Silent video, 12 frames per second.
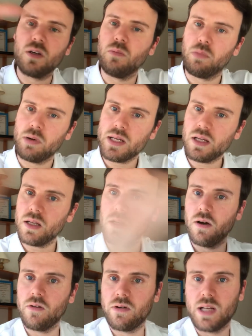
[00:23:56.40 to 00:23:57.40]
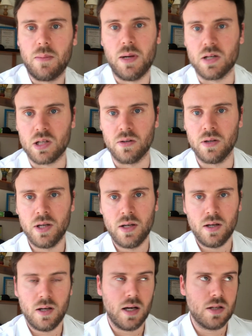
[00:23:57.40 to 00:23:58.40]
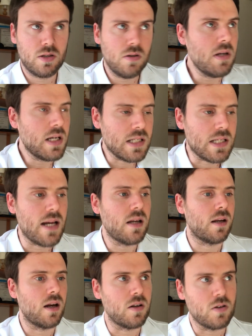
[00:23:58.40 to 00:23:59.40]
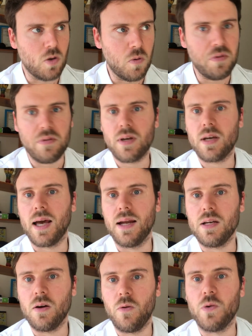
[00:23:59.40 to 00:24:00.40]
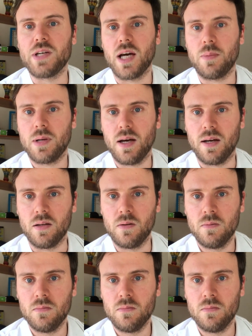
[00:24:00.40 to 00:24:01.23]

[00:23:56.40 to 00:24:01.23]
a completely other dimension, to an extent that I don't think any other type can.